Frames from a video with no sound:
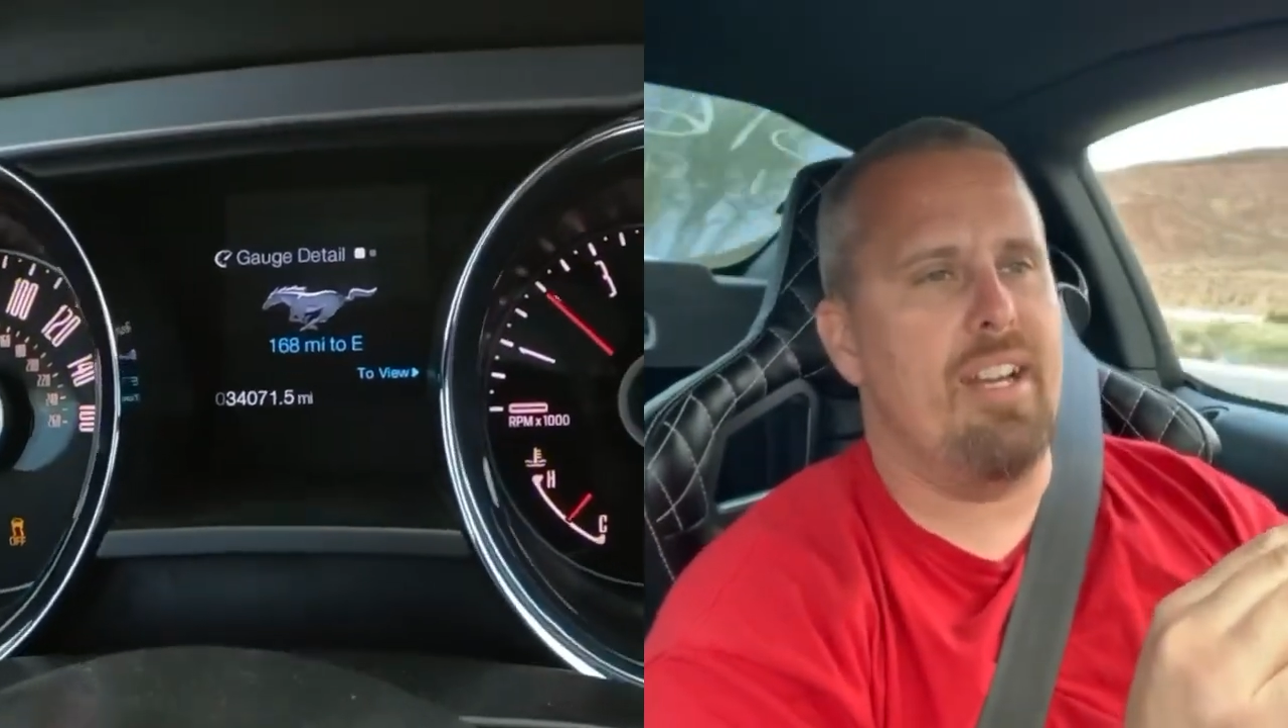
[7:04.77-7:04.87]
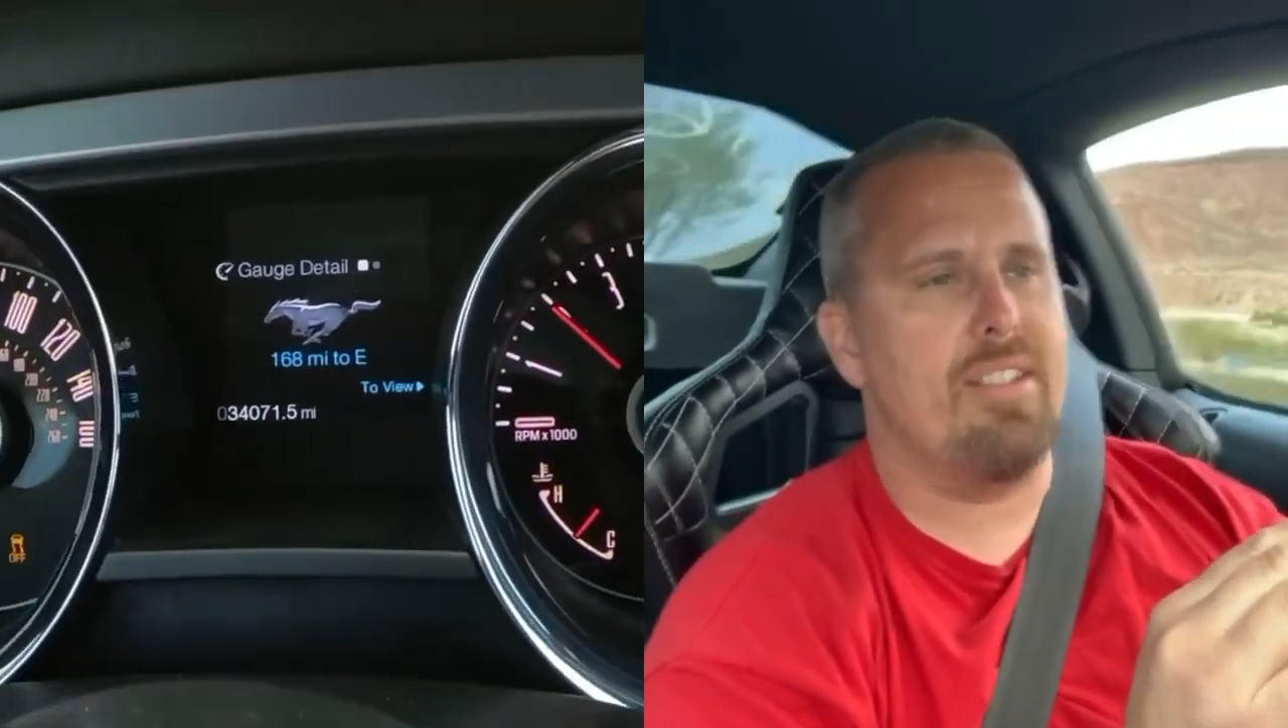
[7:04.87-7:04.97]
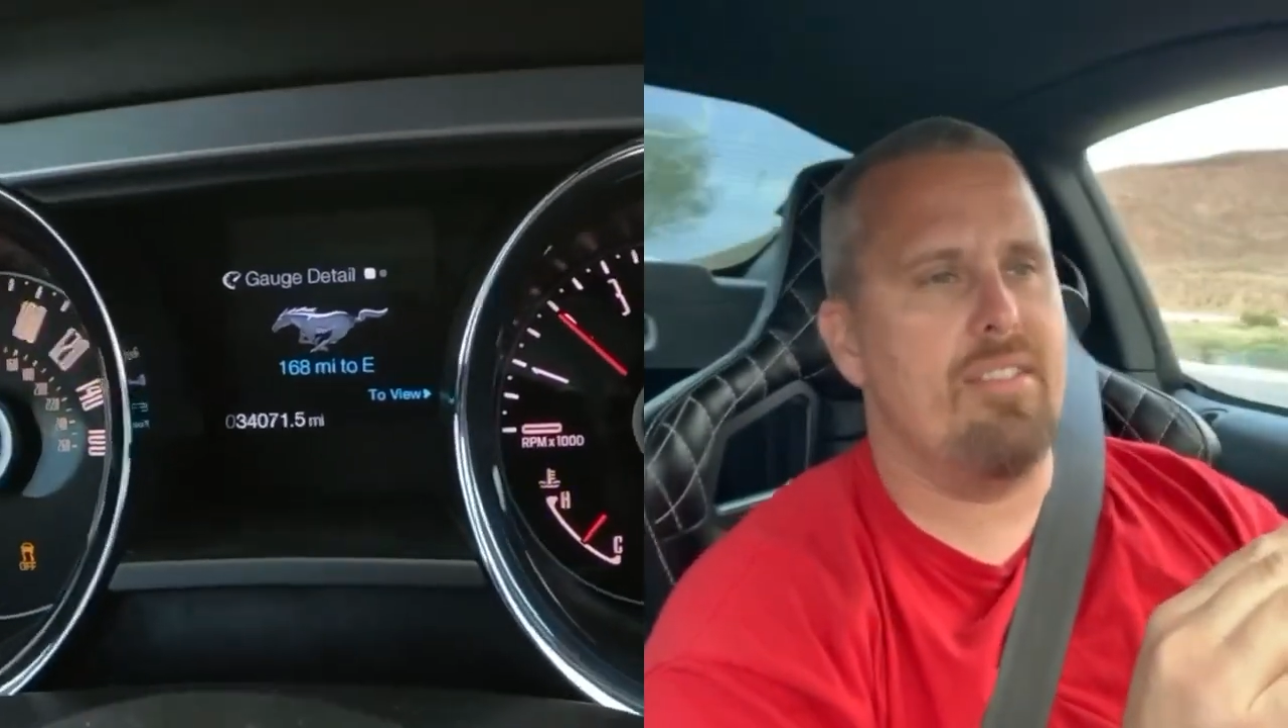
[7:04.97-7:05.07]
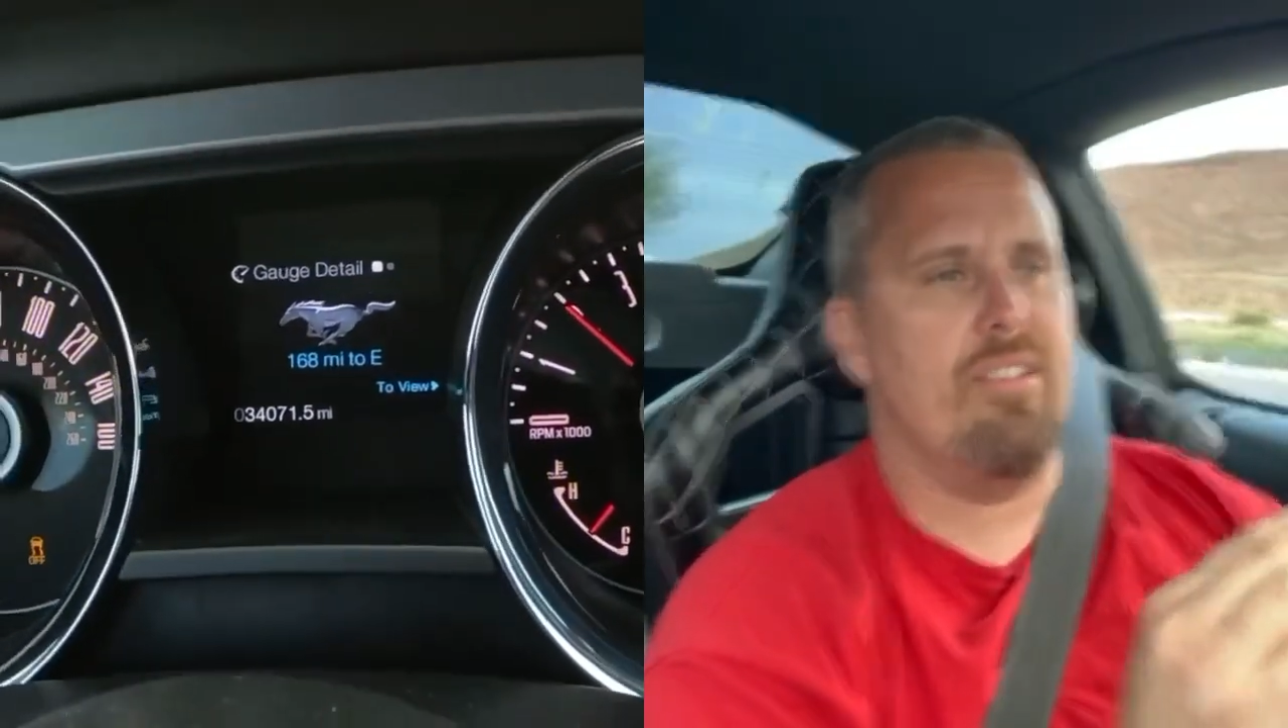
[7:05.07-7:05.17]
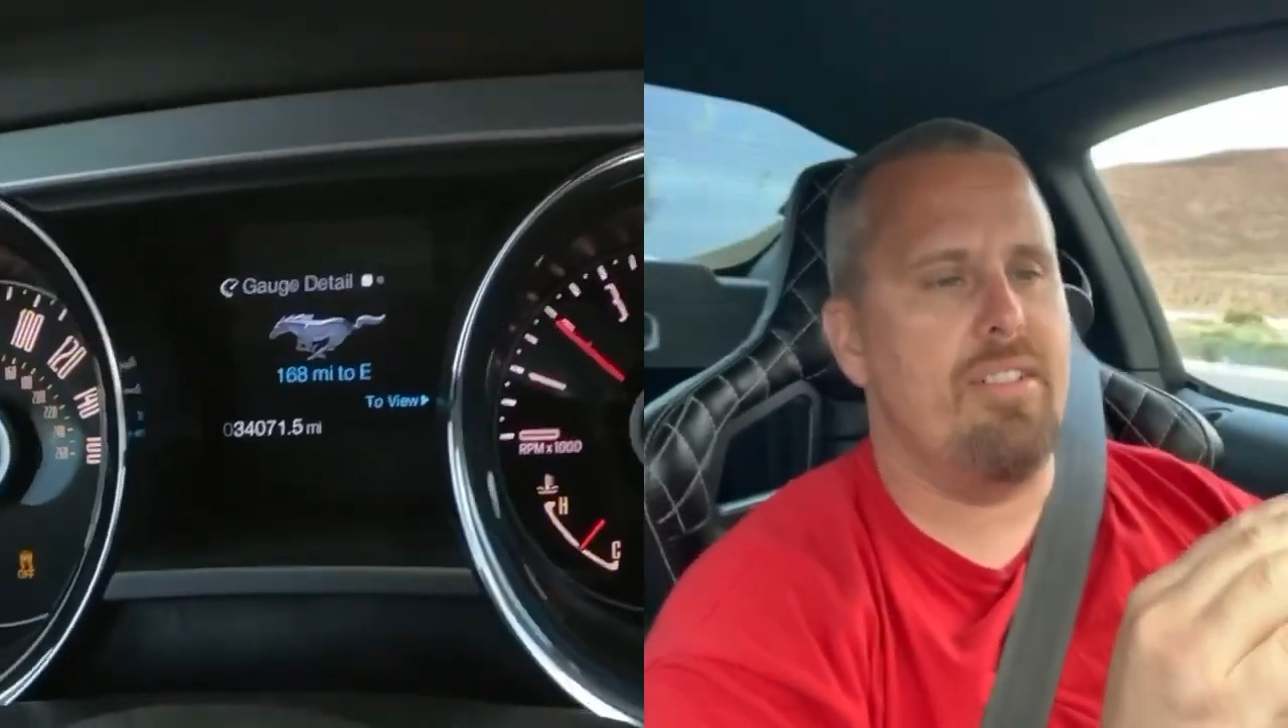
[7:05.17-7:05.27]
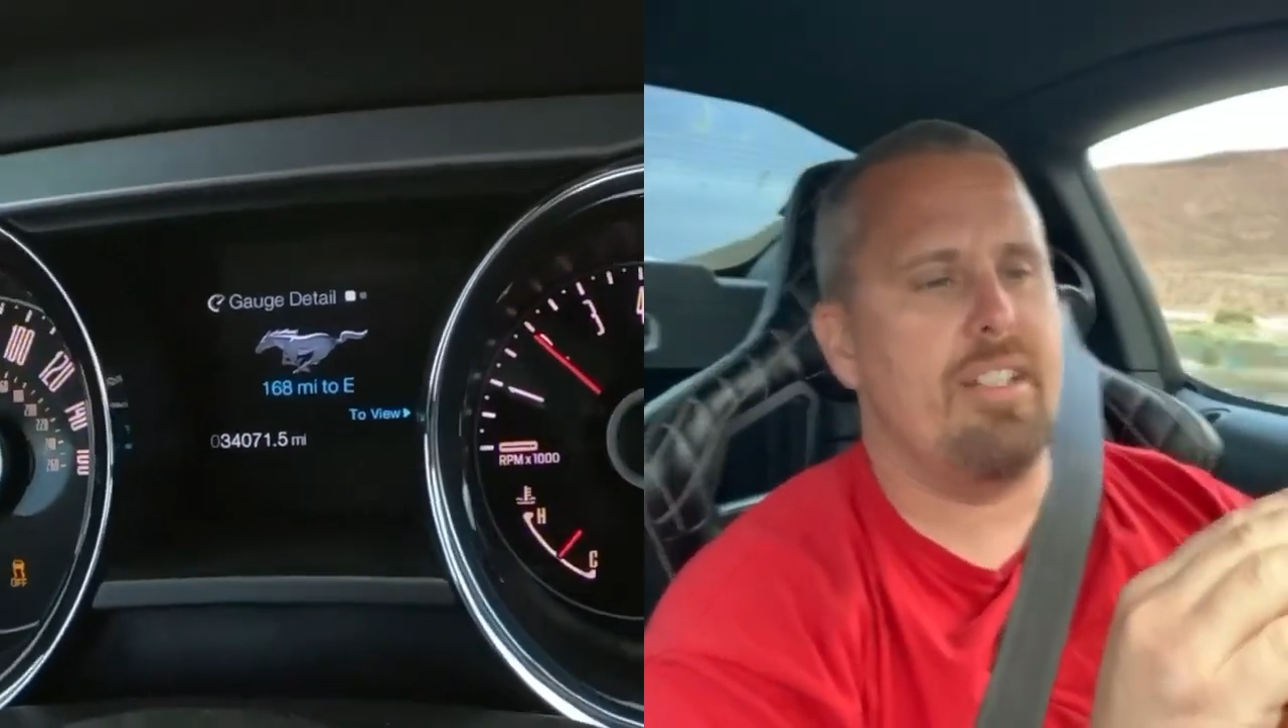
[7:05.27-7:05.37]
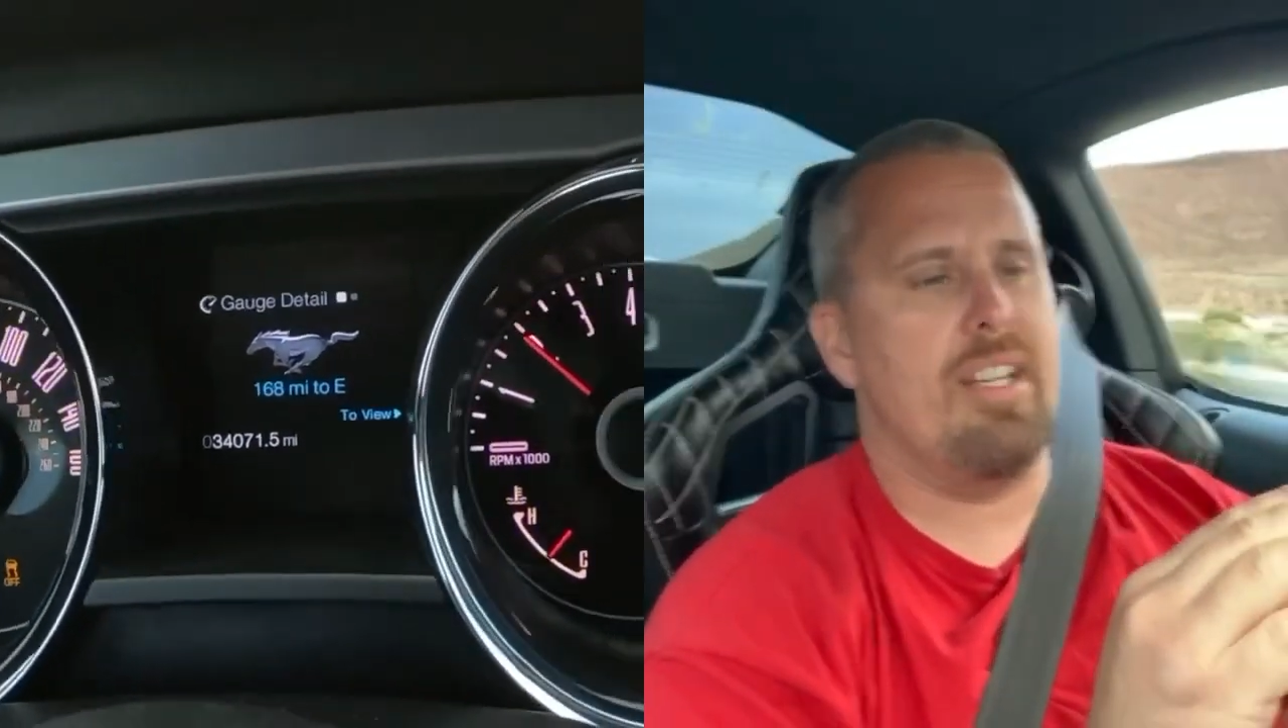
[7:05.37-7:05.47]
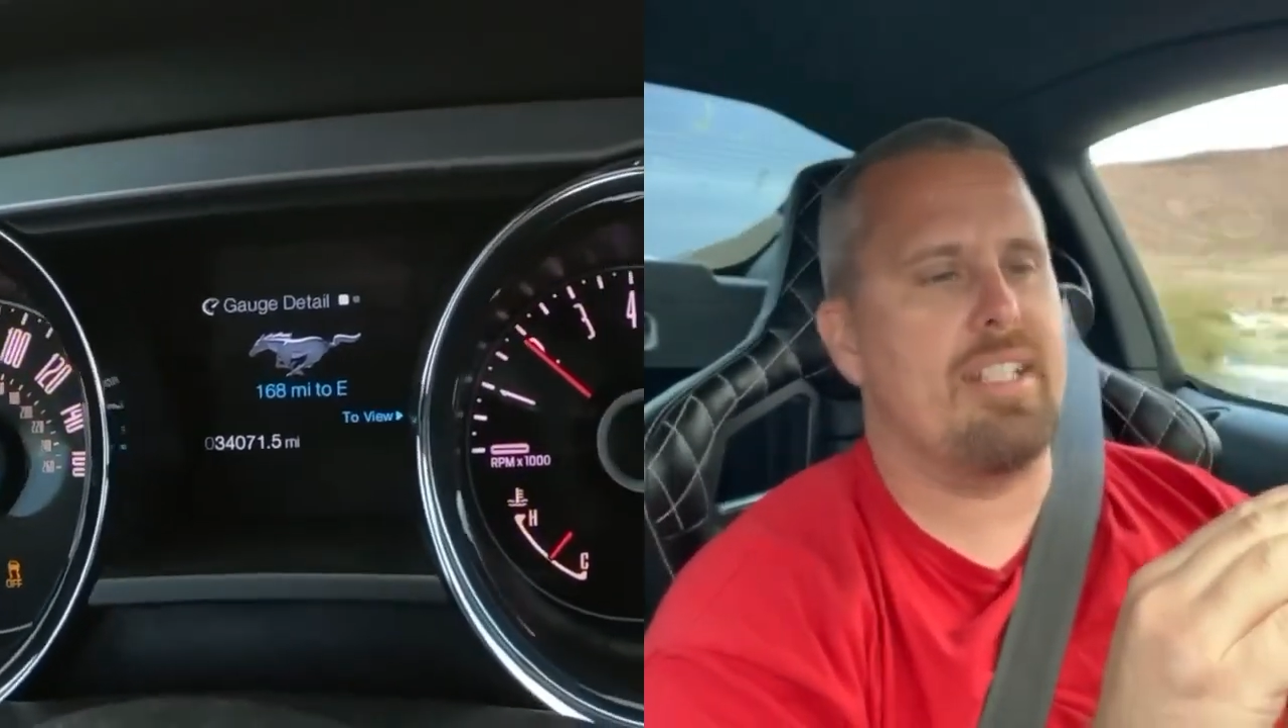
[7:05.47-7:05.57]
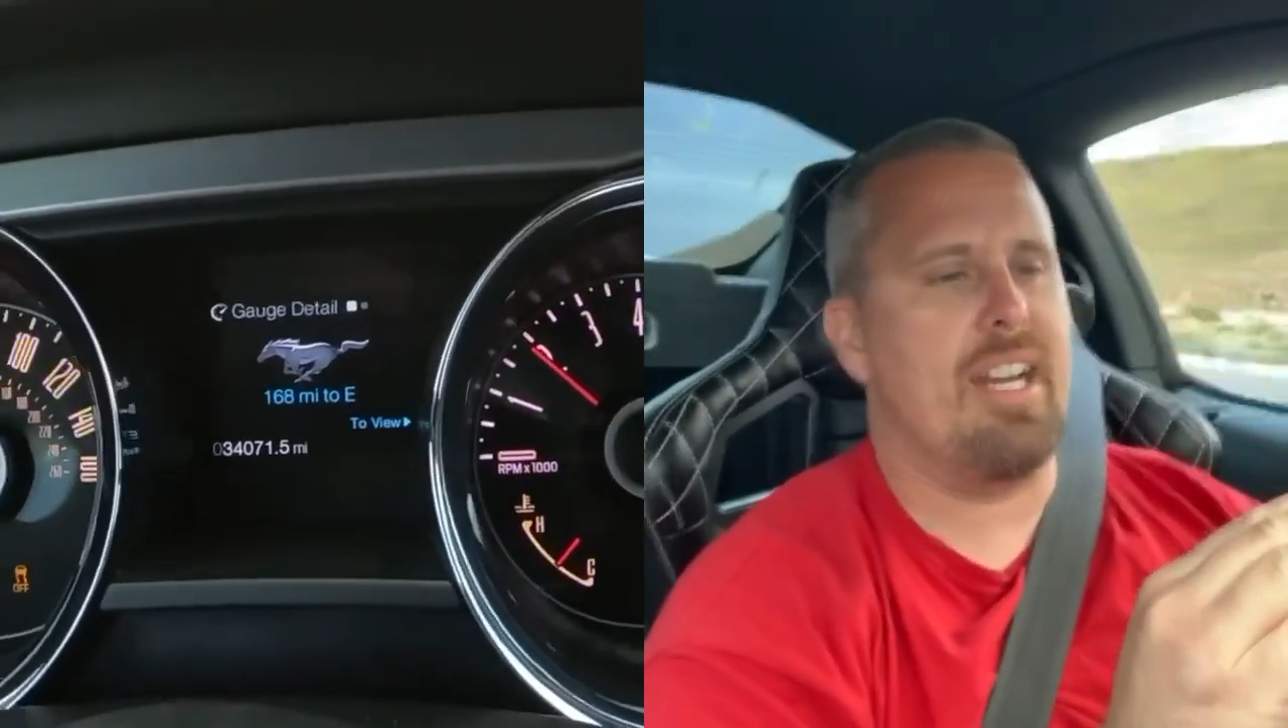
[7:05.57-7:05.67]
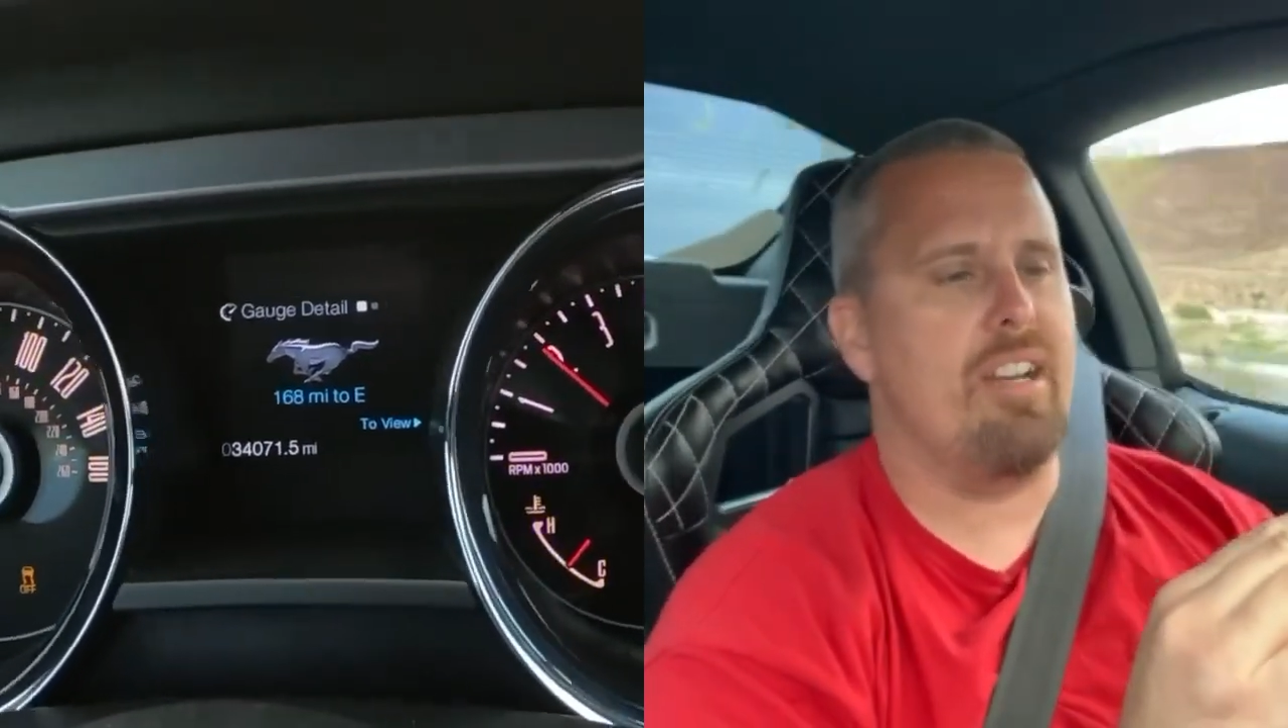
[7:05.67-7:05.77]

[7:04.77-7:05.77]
so it does kind of